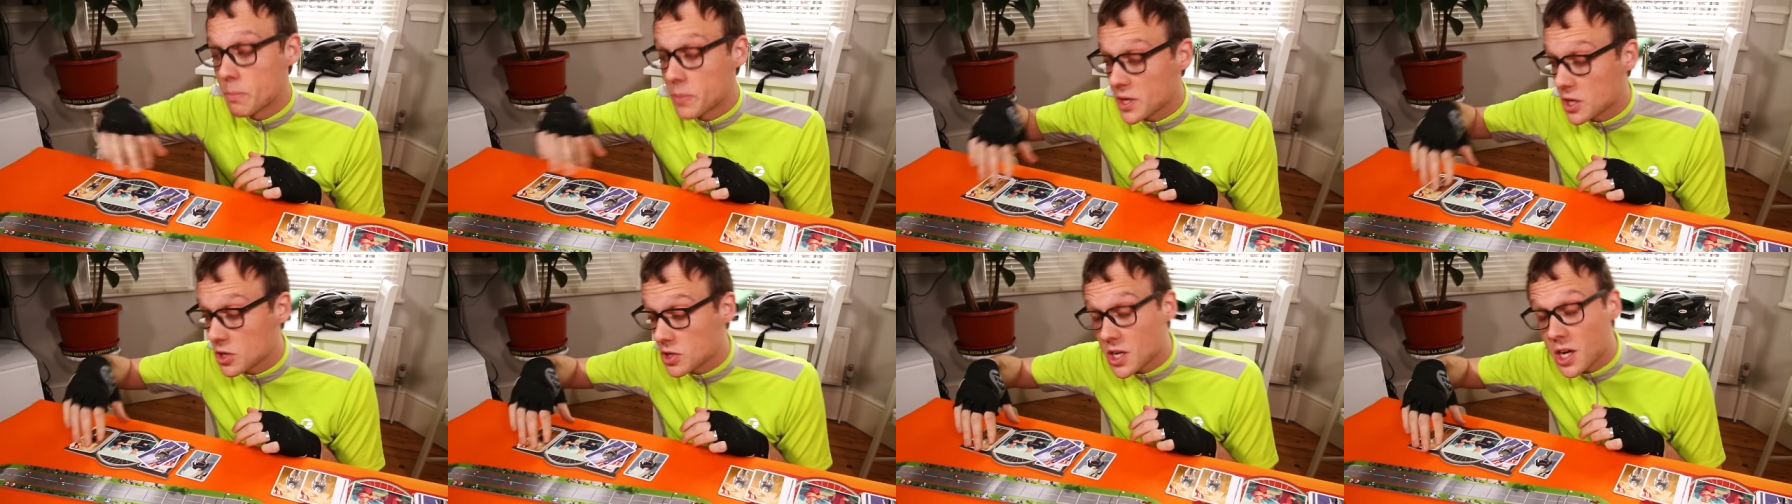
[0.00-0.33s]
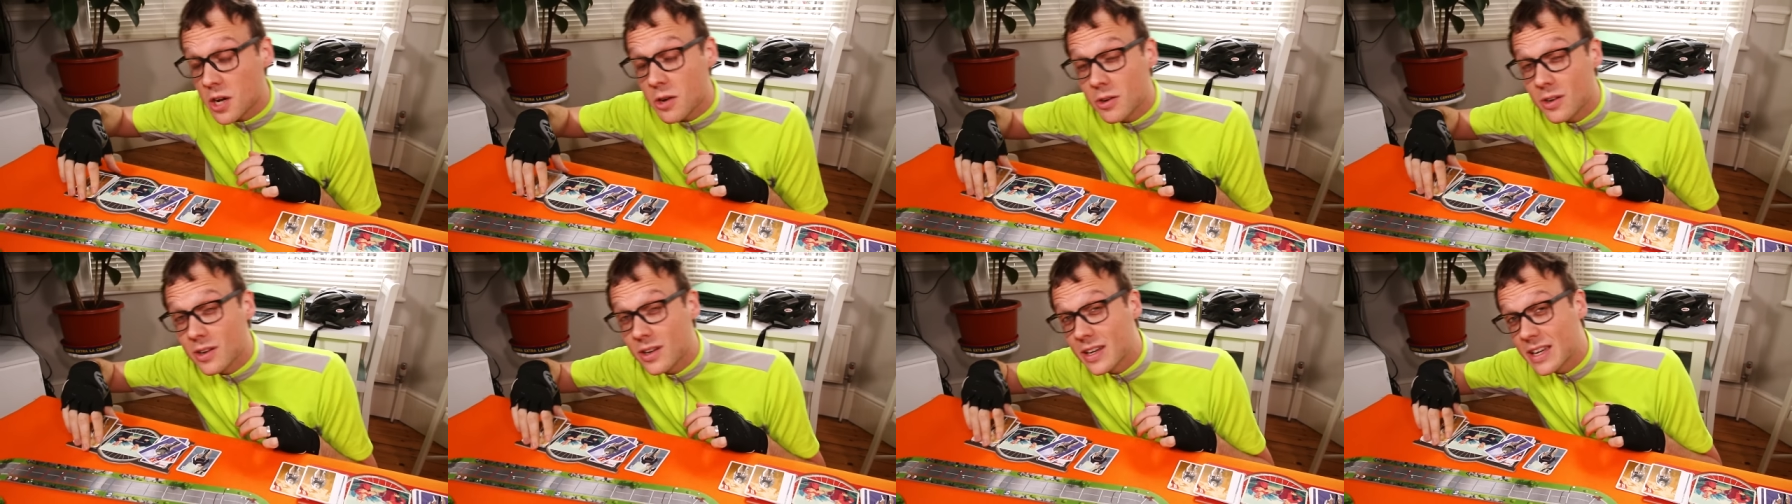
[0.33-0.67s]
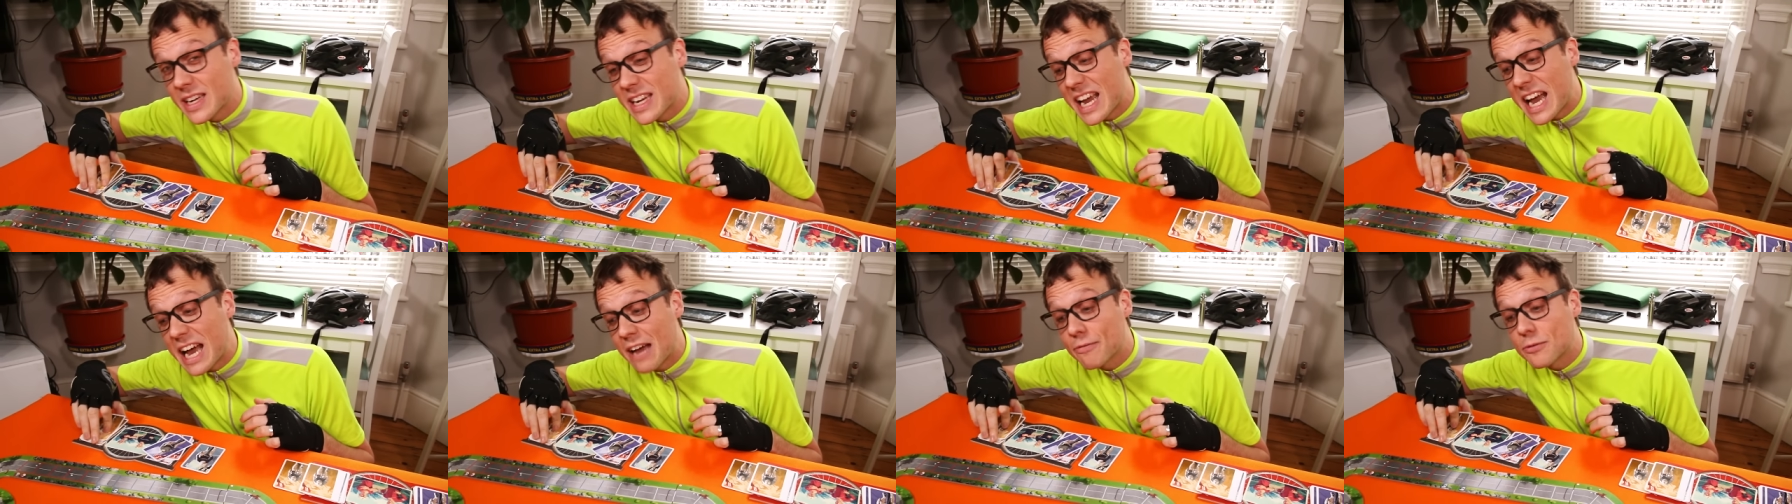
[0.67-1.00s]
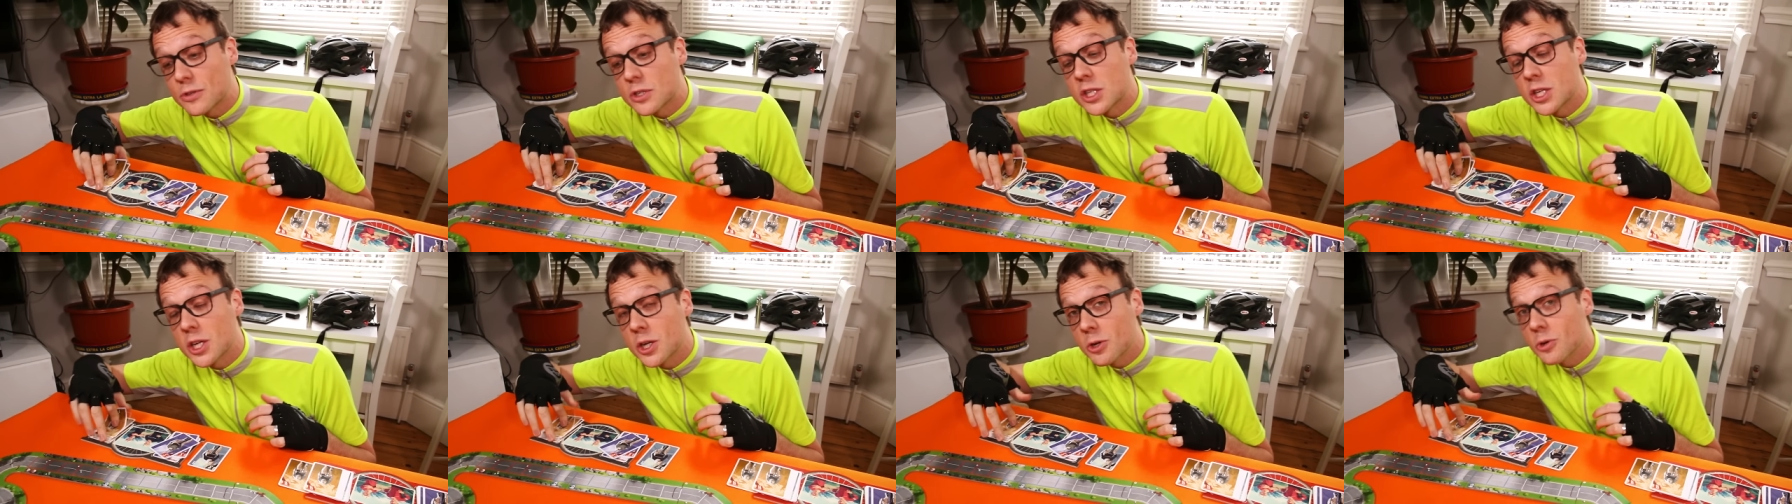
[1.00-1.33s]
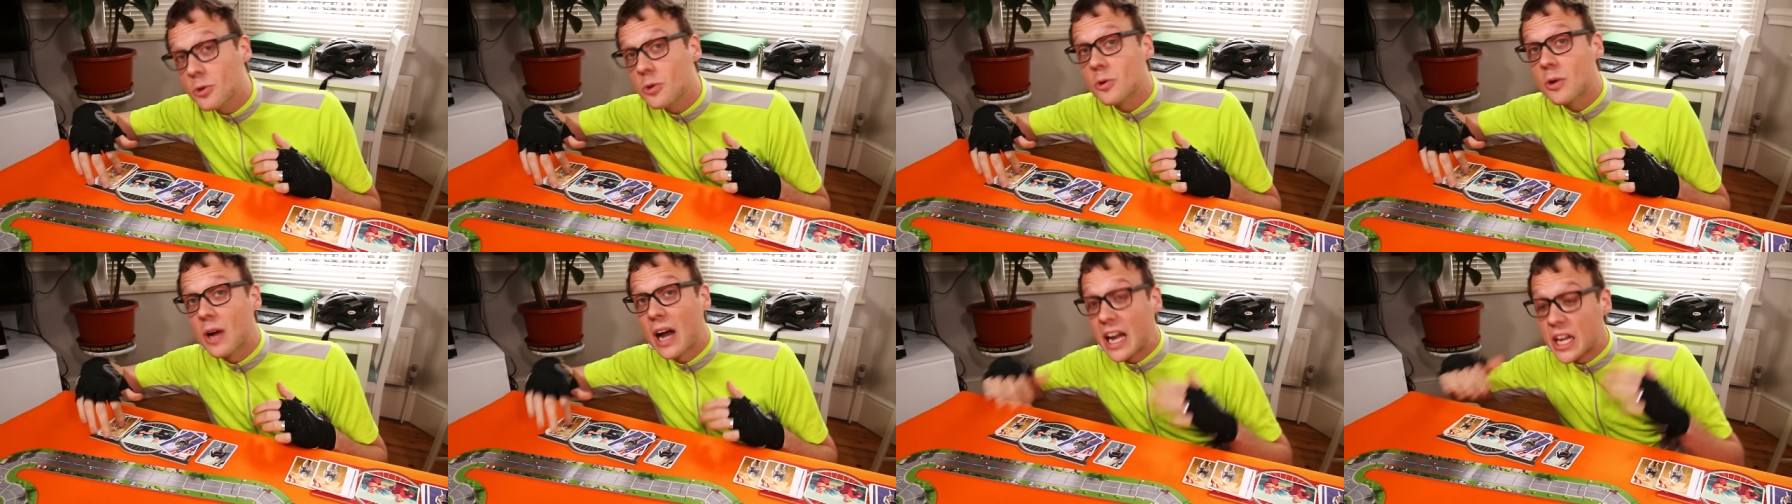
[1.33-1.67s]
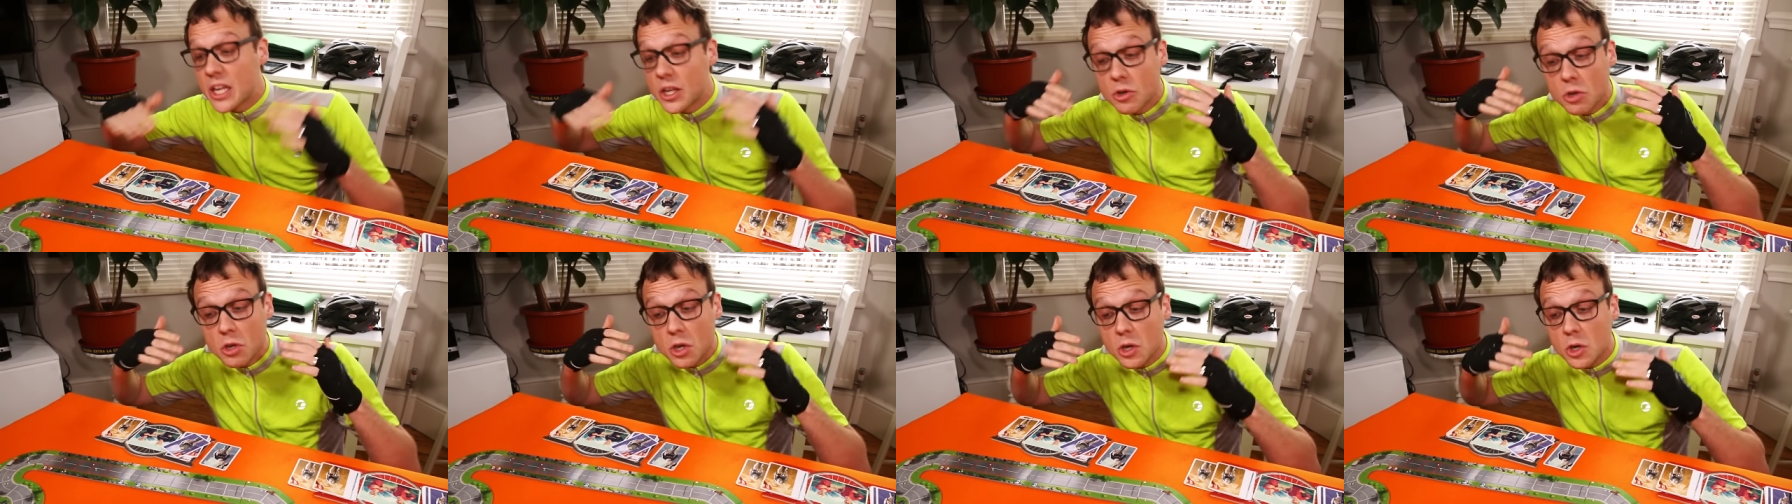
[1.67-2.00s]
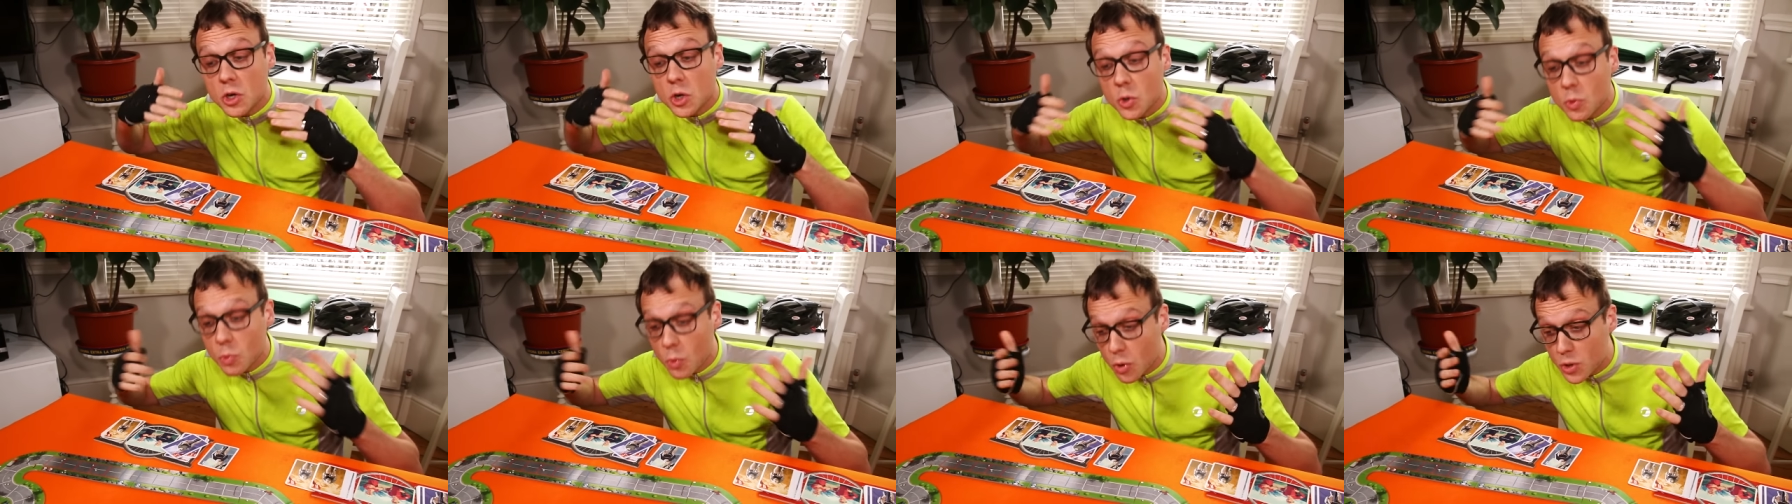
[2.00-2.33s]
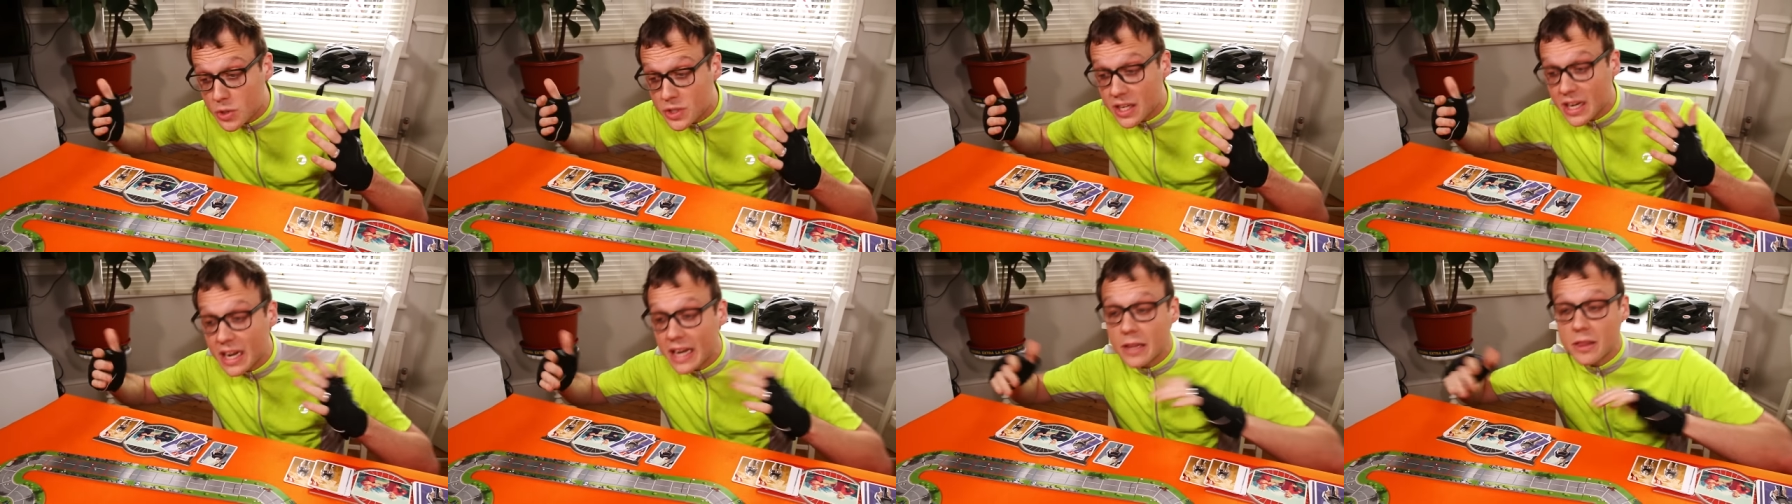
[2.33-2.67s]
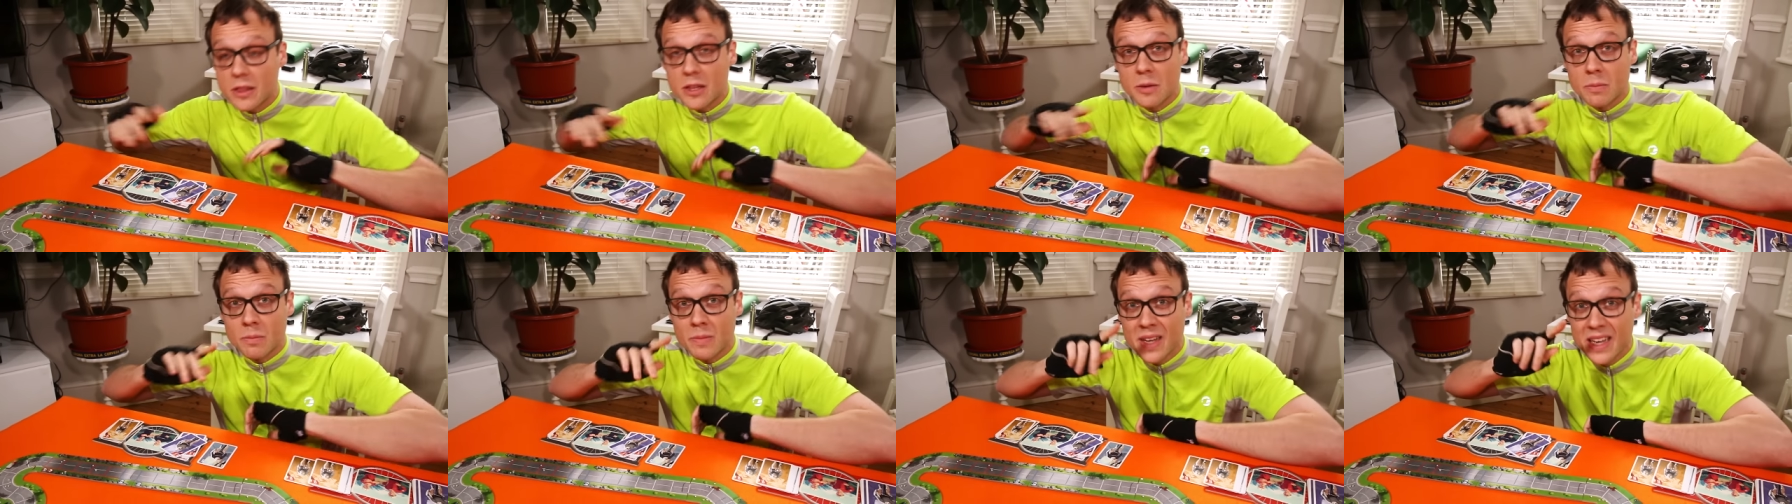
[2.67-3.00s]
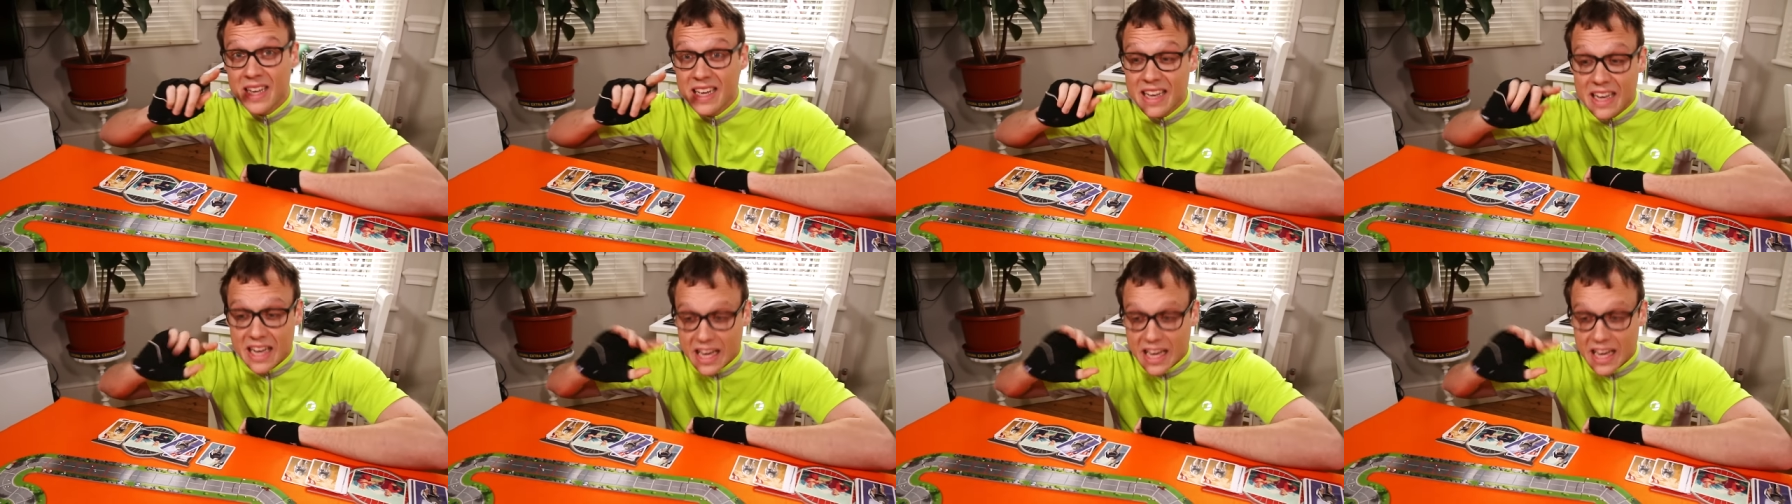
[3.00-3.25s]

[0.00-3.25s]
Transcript: But you don't, you have two, and you can coordinate them.